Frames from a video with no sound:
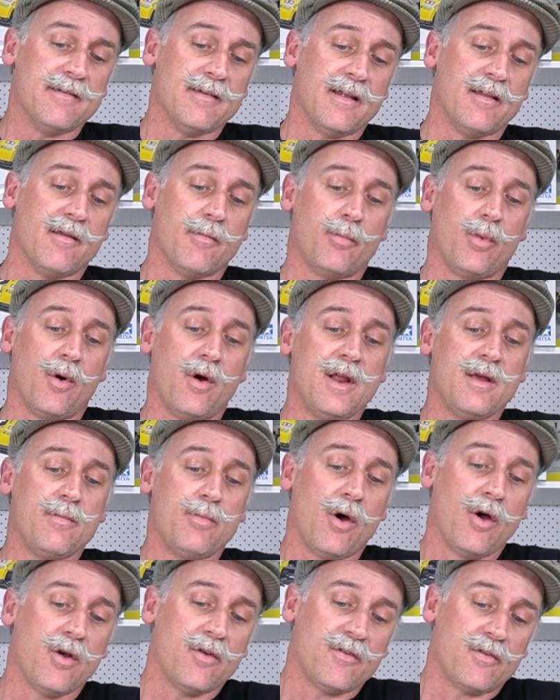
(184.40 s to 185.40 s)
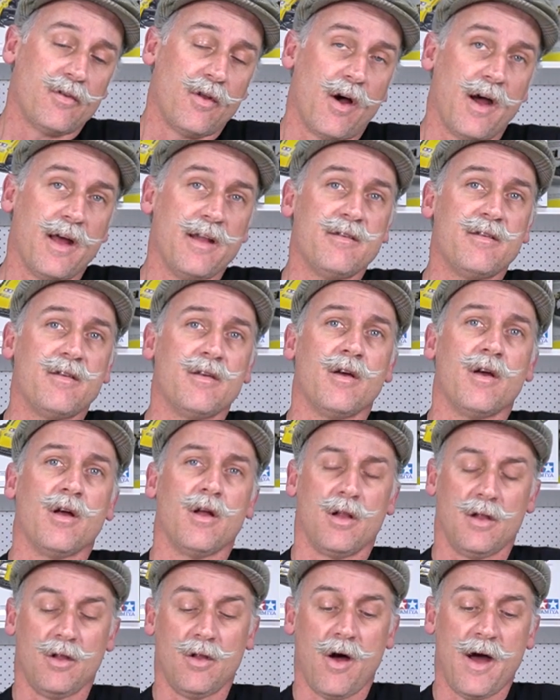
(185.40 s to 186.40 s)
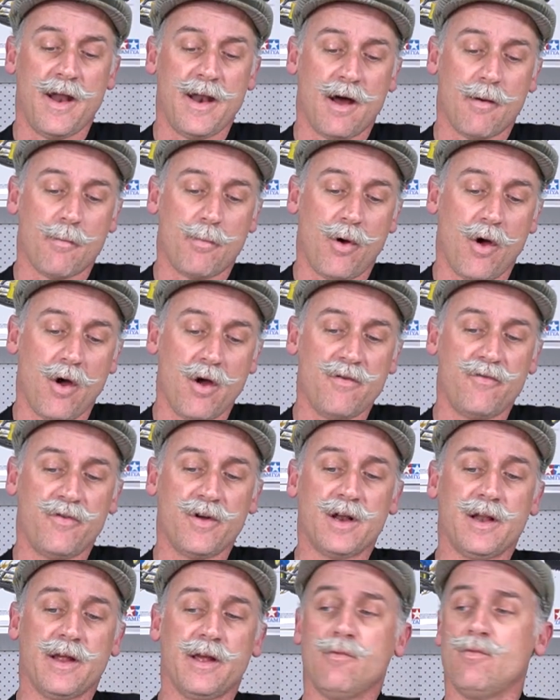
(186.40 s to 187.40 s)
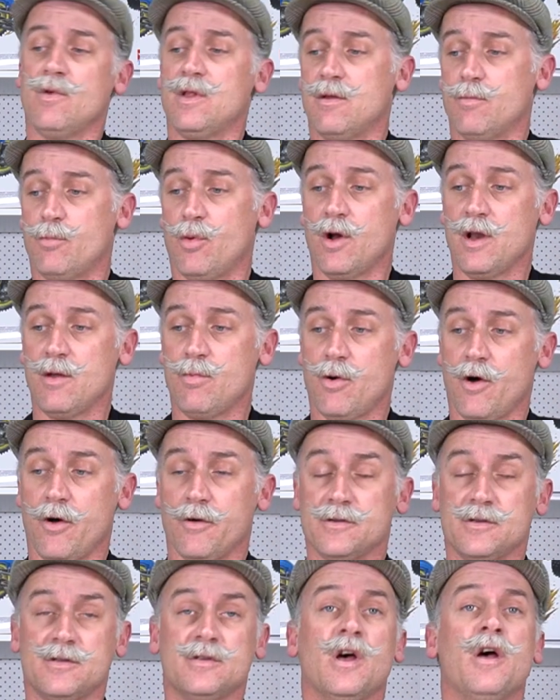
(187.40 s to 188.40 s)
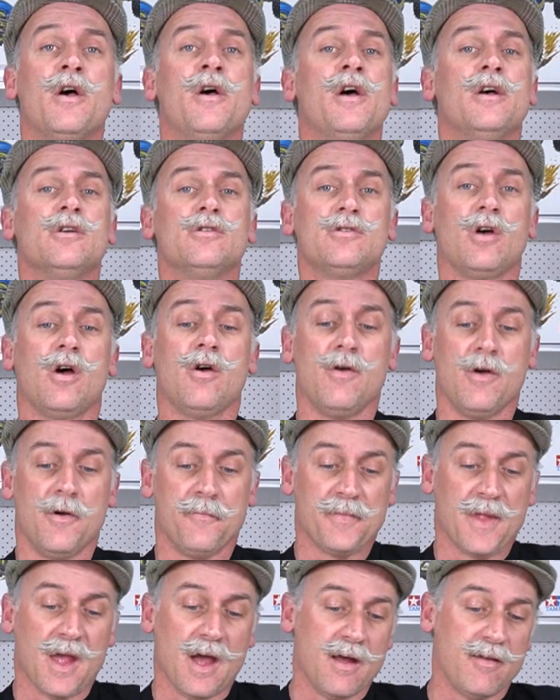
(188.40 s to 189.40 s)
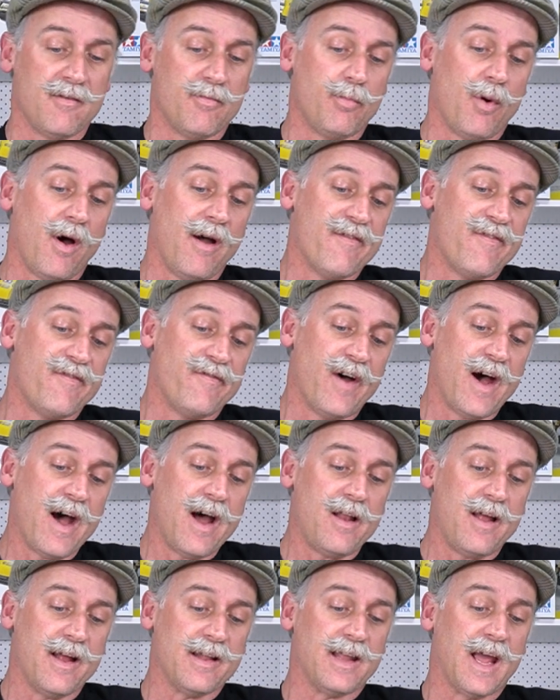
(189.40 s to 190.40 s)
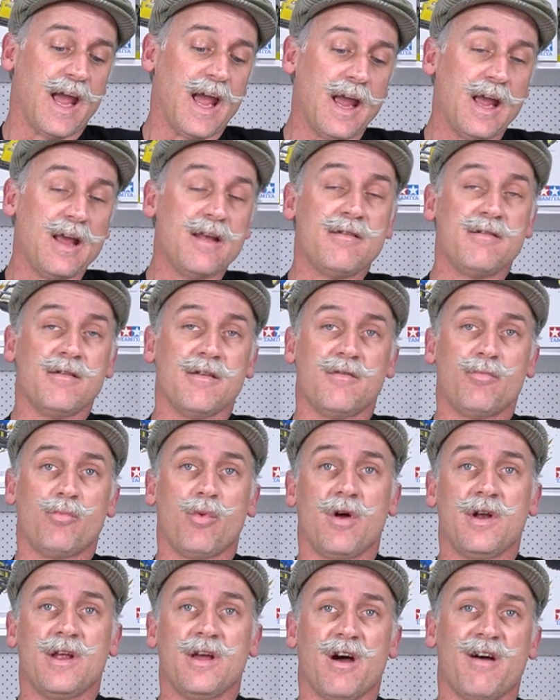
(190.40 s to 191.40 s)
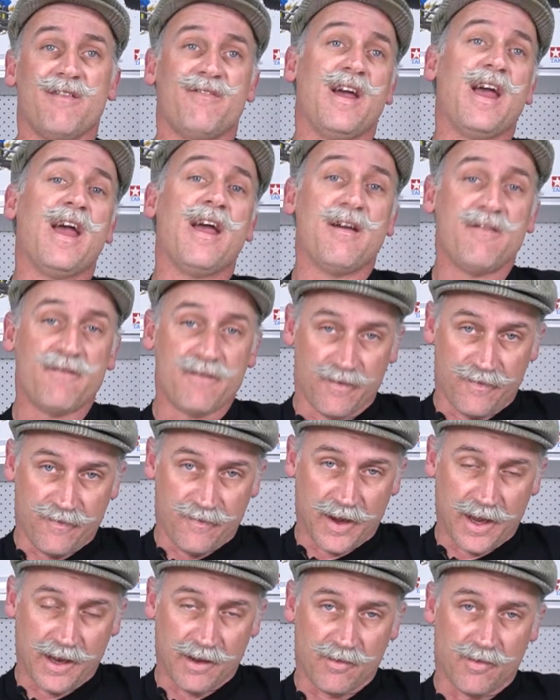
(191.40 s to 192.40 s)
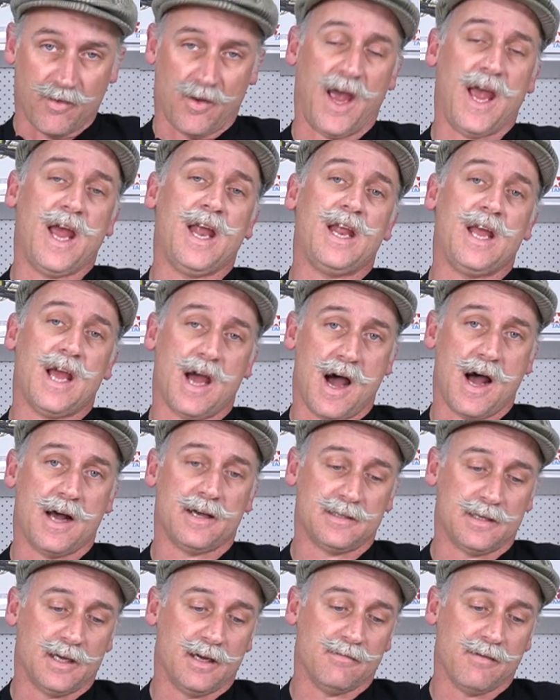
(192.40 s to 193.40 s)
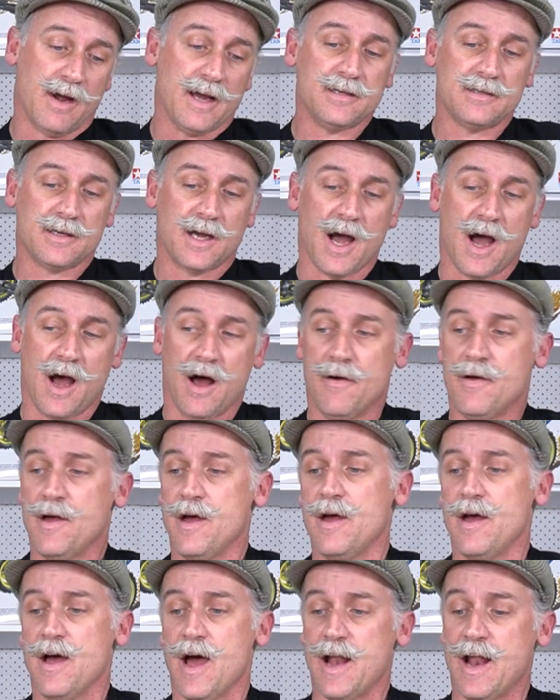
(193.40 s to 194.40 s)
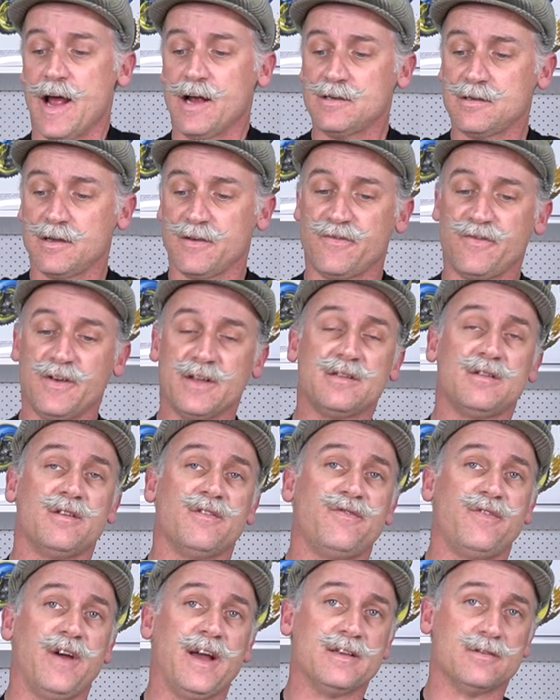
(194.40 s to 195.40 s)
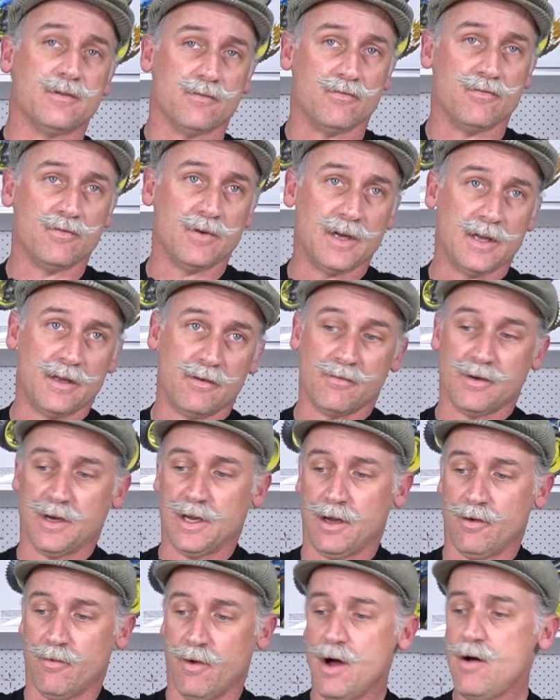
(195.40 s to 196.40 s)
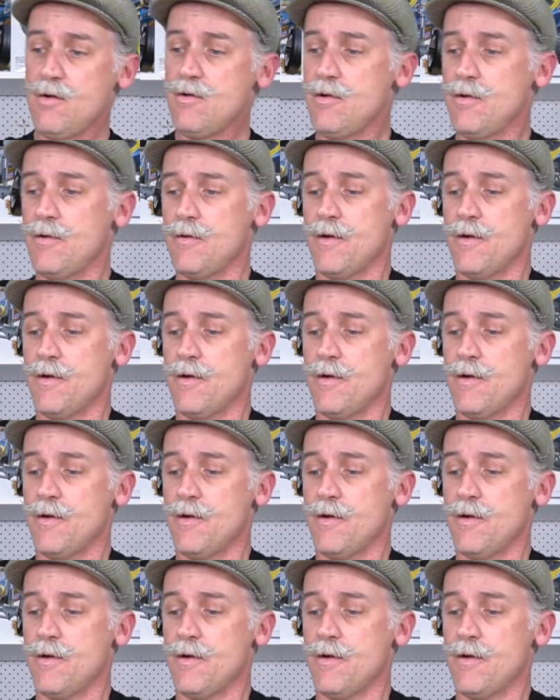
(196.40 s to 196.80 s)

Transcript: that the body post lines line up perfectly with the body post. So it's by far like the easiest body I've ever fit to any RC race car. It actually fits the Fazer really, really well,